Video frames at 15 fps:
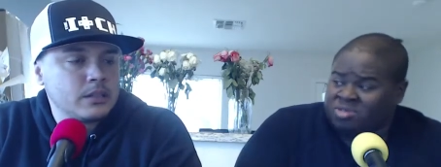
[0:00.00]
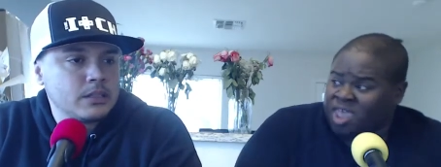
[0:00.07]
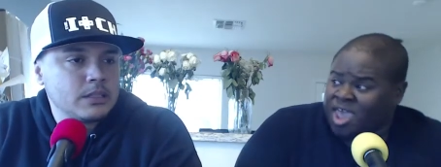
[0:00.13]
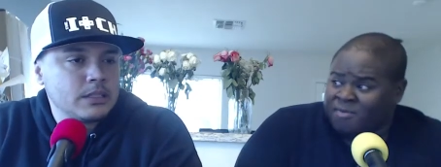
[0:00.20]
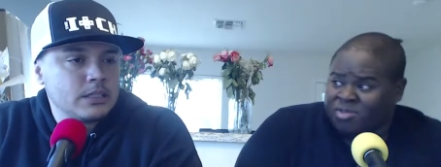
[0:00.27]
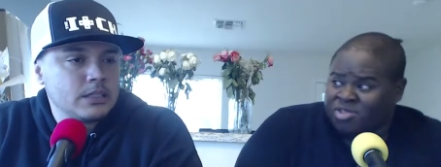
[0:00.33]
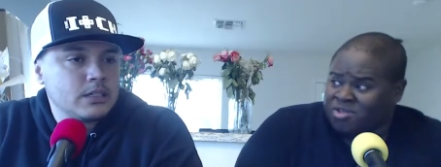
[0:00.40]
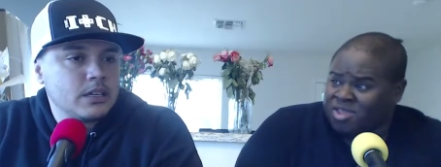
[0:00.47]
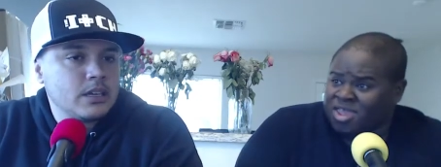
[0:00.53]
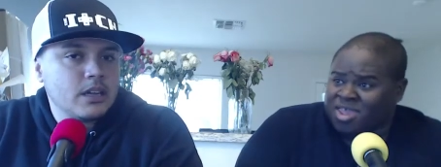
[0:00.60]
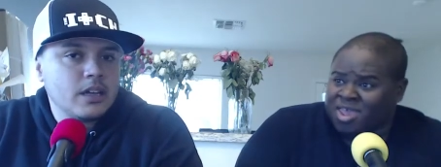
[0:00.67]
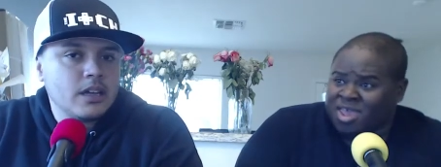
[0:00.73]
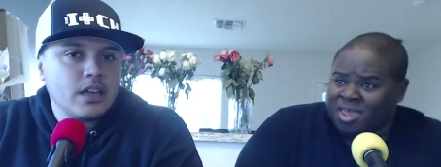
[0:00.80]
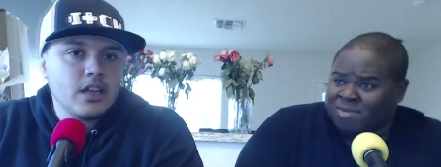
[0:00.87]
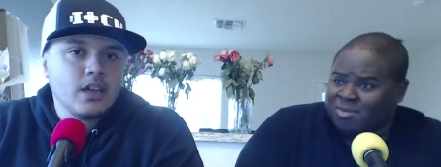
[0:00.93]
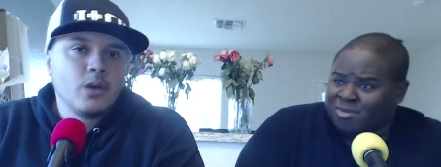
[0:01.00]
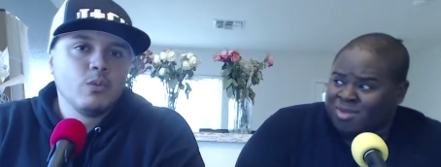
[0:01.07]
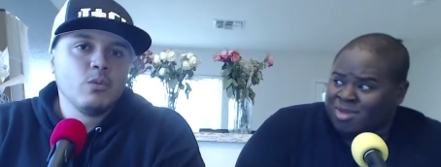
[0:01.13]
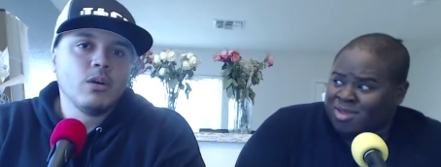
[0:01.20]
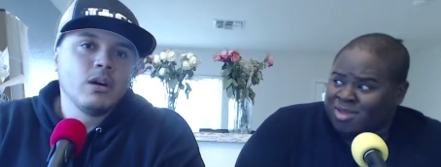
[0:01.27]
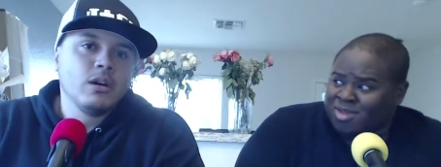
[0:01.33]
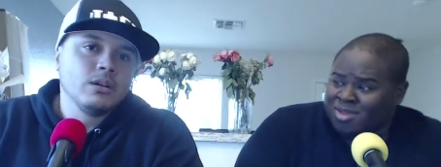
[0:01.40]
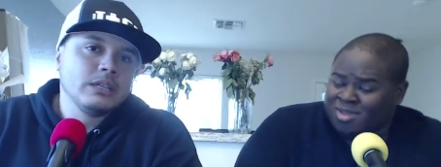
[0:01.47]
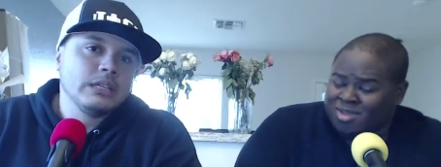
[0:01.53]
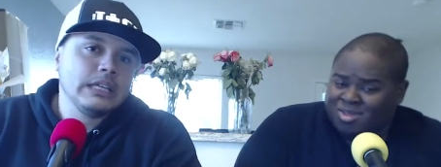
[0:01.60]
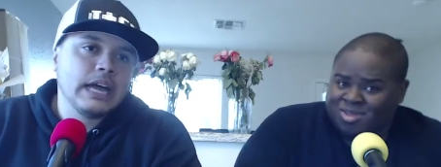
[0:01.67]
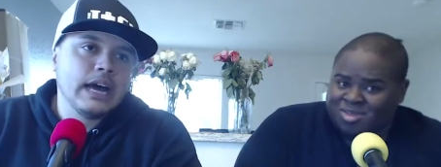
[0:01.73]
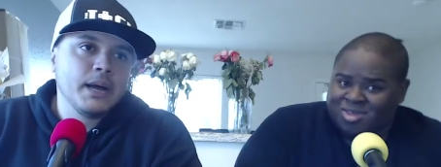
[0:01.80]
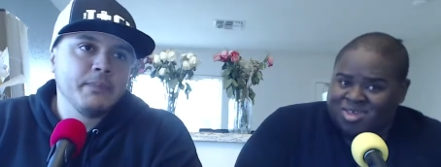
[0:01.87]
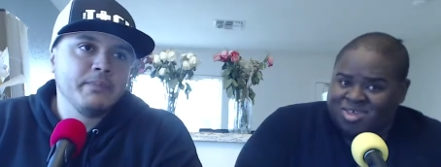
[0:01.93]
Speaker 1: savage on that game.
Speaker 2: Well,
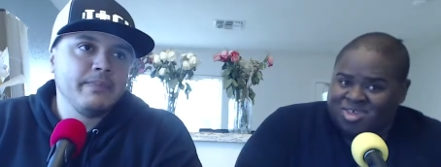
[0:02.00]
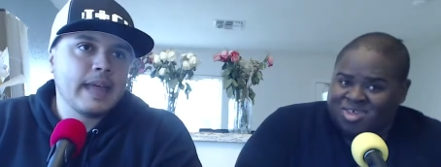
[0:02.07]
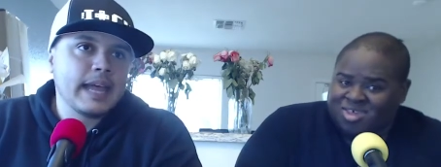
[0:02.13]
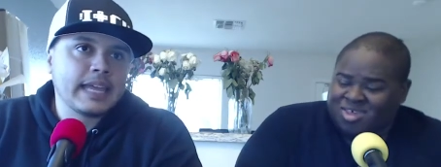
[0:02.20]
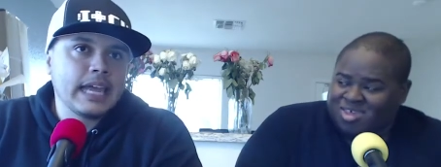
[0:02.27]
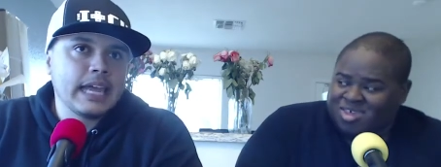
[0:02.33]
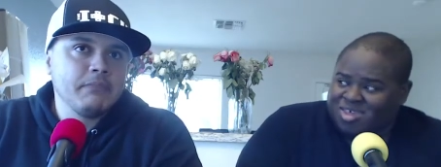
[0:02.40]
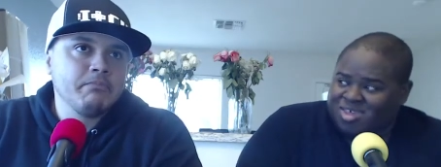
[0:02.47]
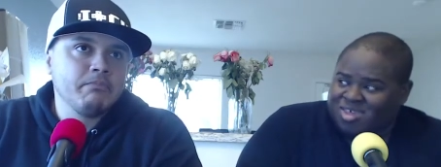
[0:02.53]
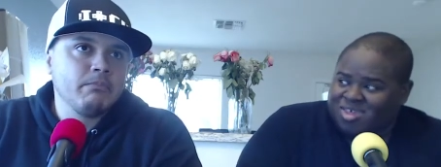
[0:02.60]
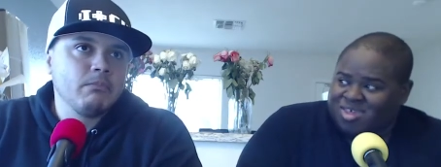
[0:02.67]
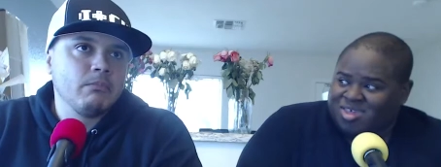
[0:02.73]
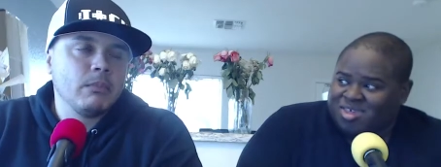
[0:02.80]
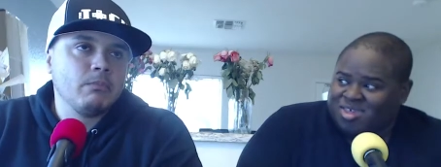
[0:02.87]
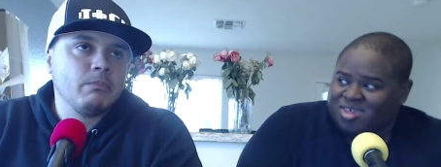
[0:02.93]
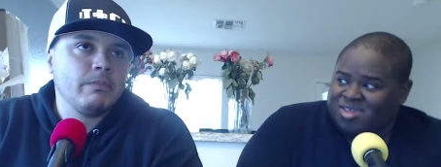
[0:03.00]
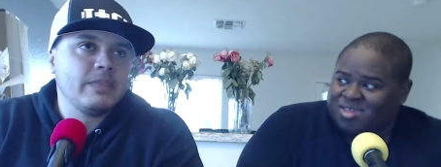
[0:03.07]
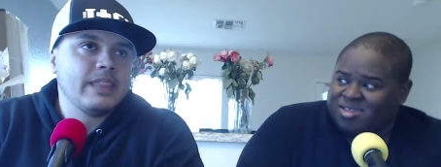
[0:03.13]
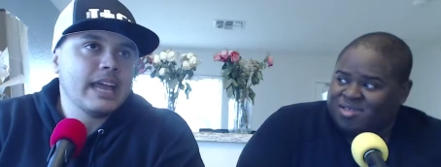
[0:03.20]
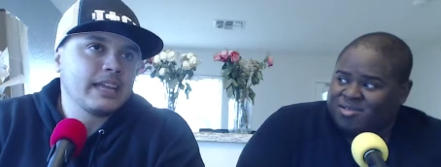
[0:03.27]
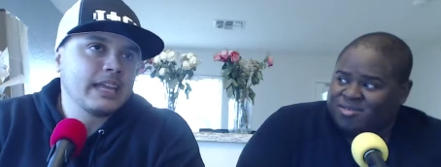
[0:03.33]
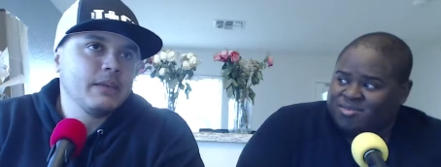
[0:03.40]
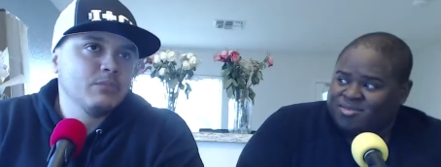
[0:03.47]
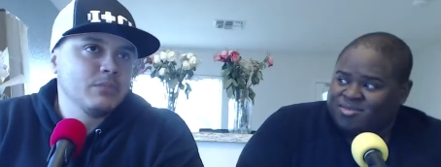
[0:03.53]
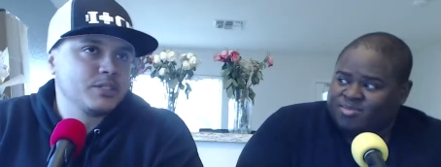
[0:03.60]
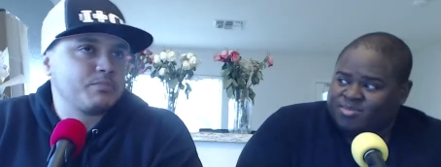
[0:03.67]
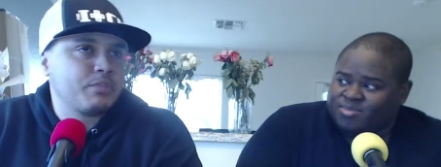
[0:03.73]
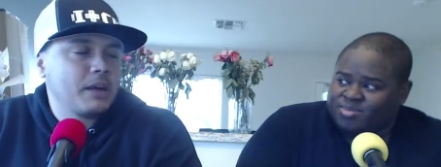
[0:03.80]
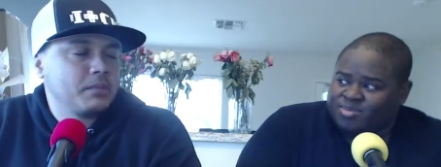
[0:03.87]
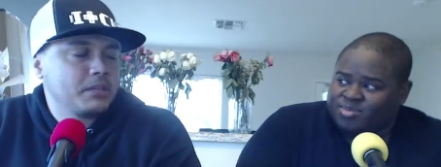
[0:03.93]
um, that game that game
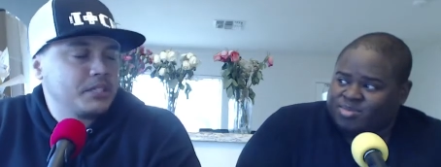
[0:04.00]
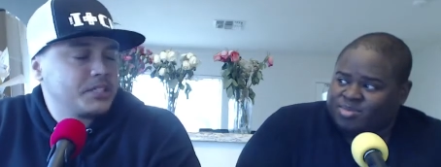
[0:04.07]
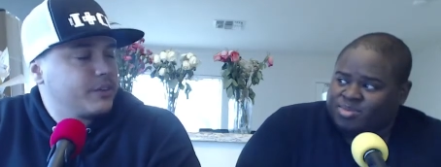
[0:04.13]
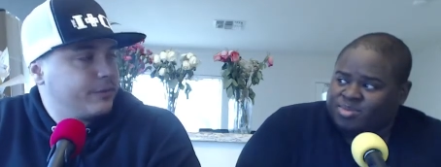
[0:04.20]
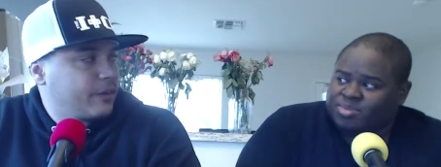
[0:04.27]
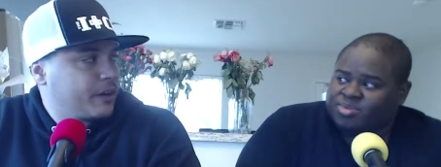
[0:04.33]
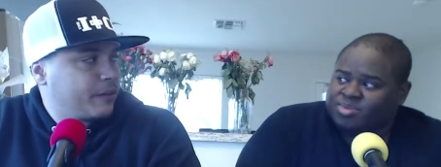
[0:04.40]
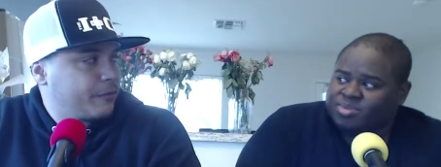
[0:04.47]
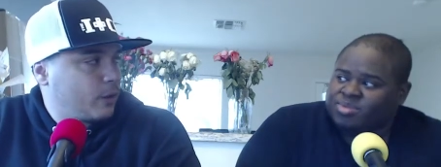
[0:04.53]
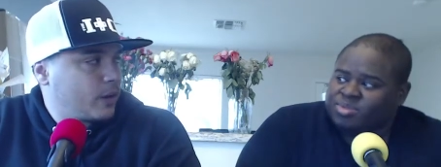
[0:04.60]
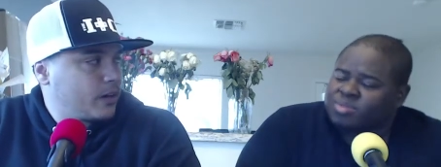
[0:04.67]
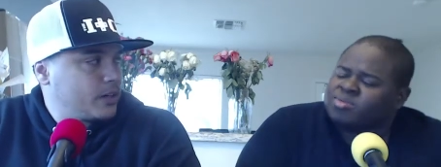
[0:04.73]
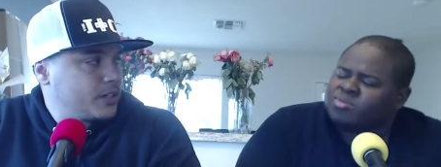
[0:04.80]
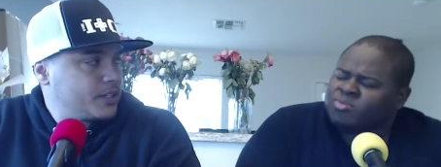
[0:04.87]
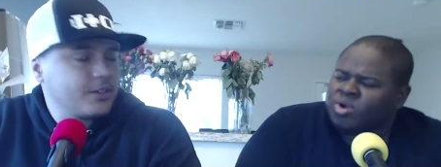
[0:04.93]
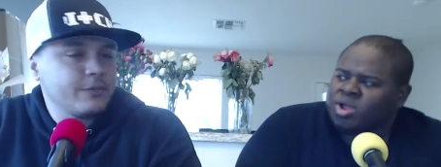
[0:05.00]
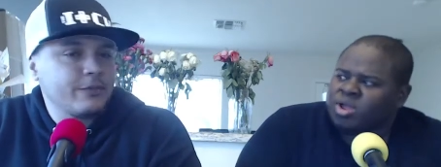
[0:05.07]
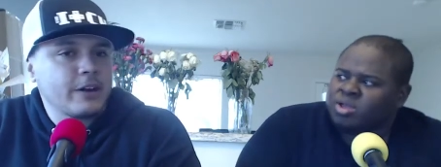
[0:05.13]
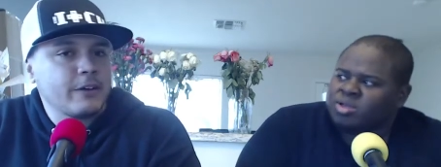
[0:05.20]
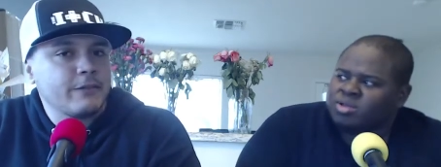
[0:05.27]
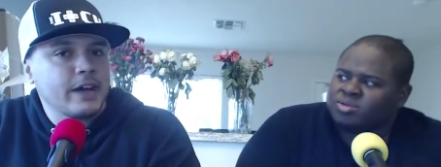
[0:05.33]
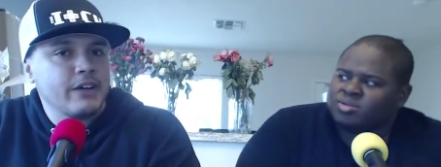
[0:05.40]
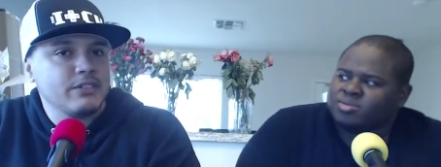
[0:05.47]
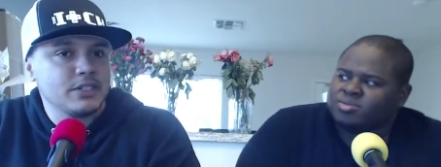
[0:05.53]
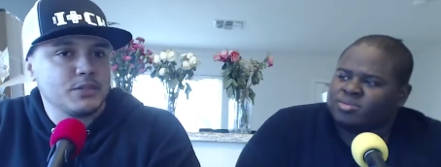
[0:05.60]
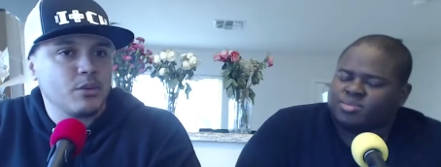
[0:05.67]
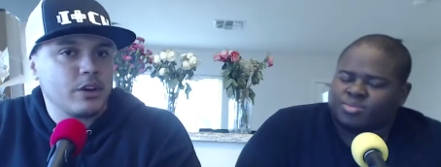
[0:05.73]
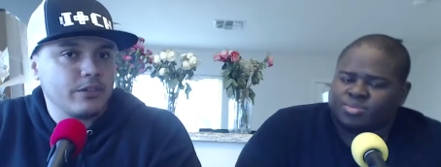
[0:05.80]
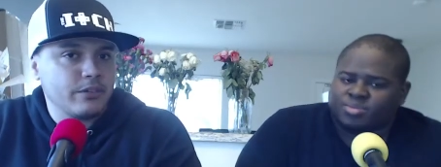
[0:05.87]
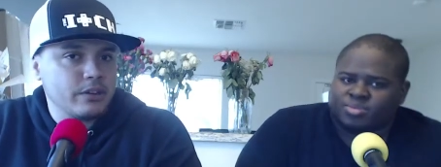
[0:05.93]
was probably Street Fighter 4. Street Fighter 5 is
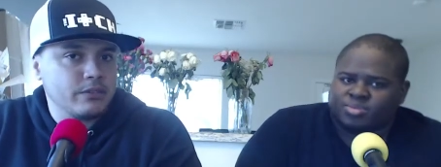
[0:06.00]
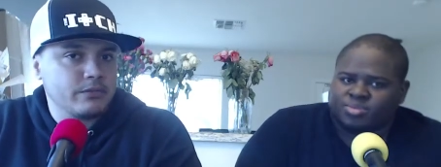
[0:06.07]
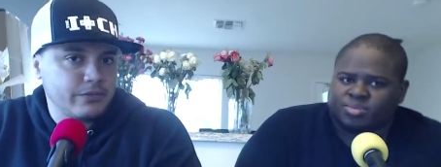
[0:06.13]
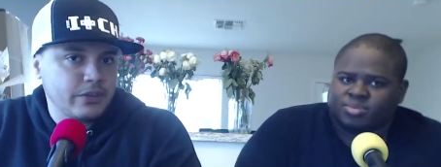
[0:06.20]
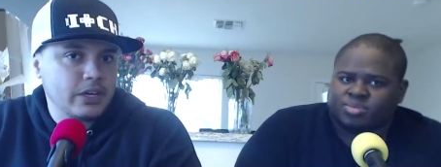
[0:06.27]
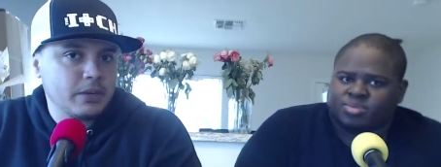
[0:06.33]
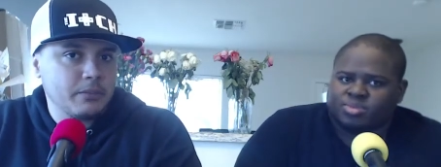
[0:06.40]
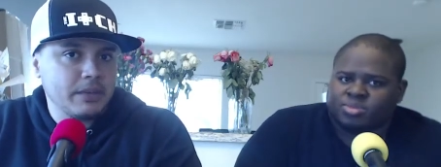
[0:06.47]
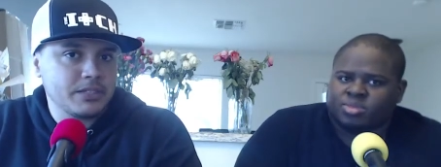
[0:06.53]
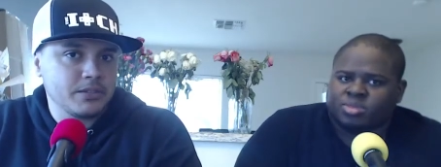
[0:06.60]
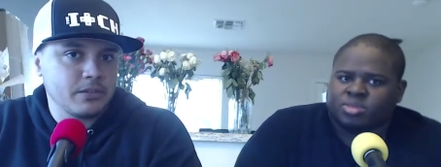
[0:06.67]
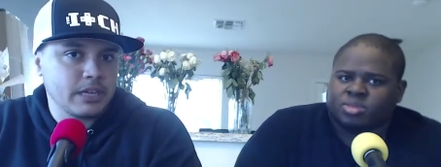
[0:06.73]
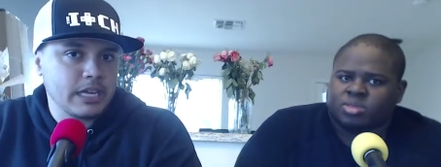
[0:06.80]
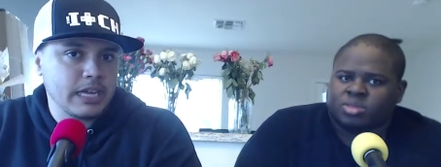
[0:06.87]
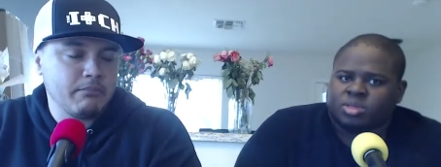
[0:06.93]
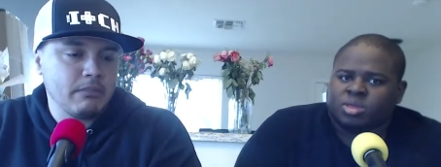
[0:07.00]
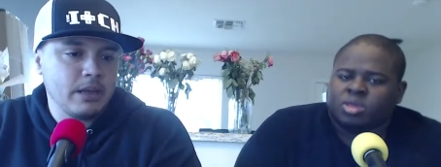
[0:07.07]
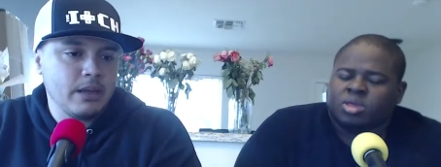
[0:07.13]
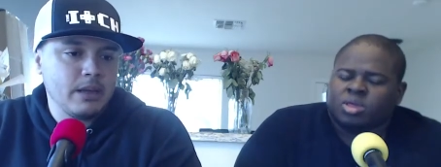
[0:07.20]
more of a fundamental game.